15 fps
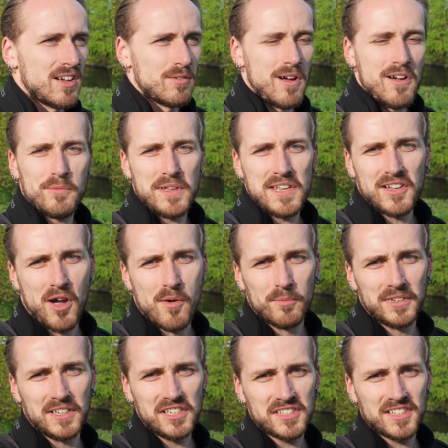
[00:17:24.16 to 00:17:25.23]
what have we
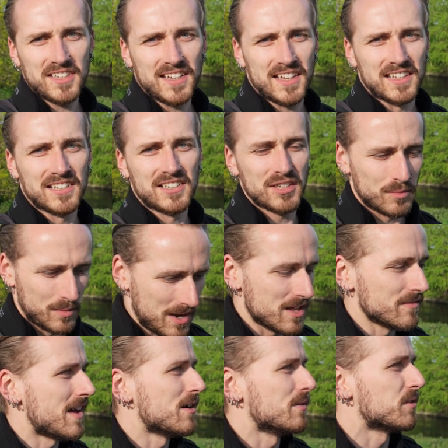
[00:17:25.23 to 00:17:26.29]
accomplished in
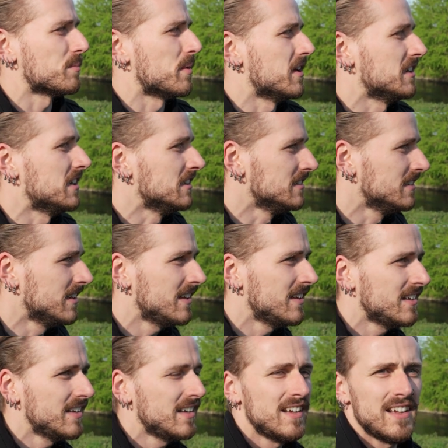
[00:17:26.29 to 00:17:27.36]
12 hours birding?
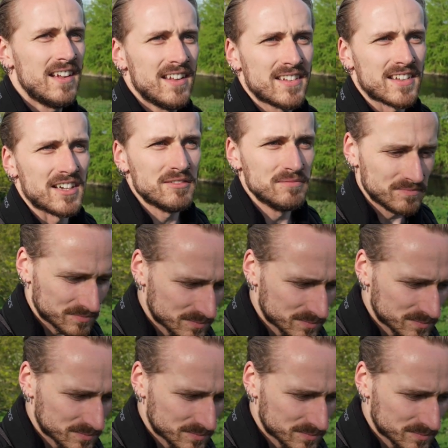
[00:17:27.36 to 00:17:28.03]
So,